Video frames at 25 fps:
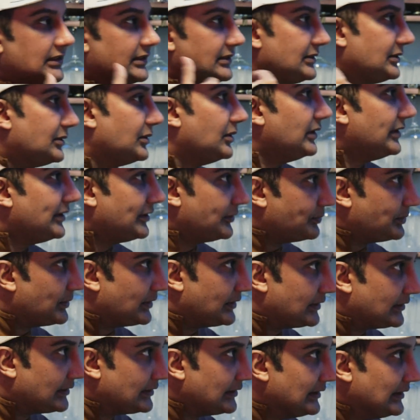and the Holy
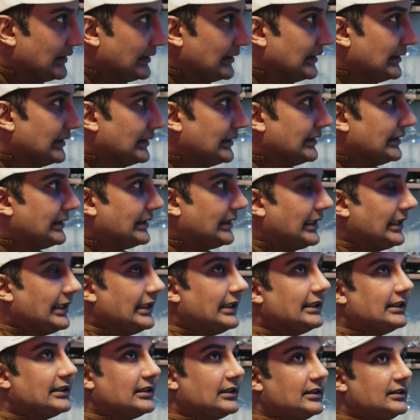Spirit.
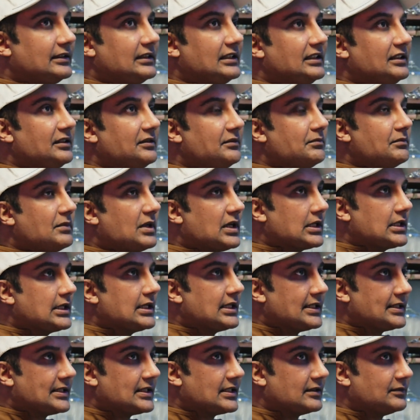And the
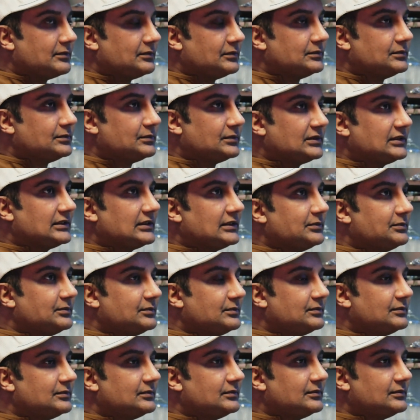modernism,
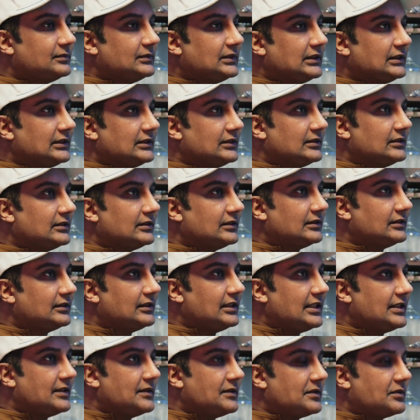some
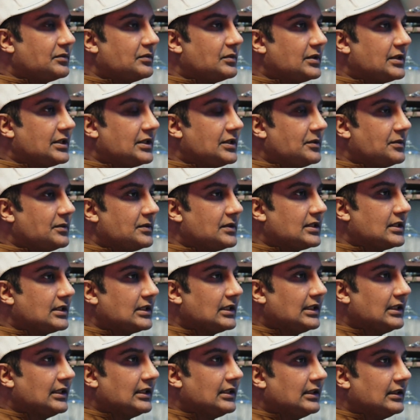leaders would use
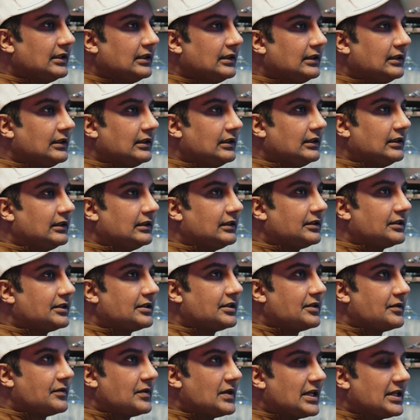
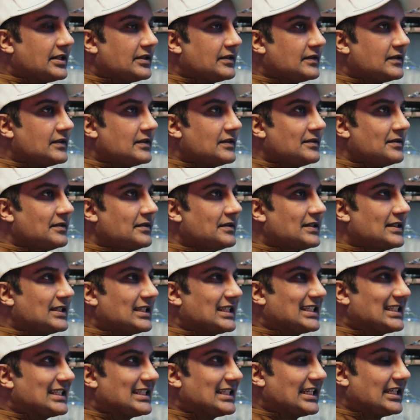creator,
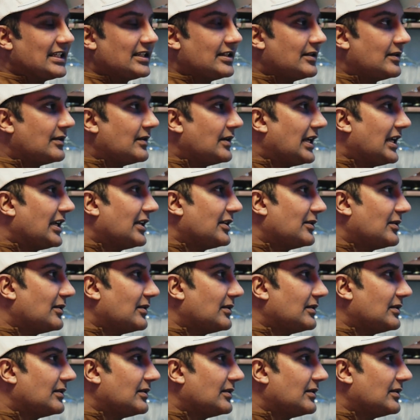sustainer, and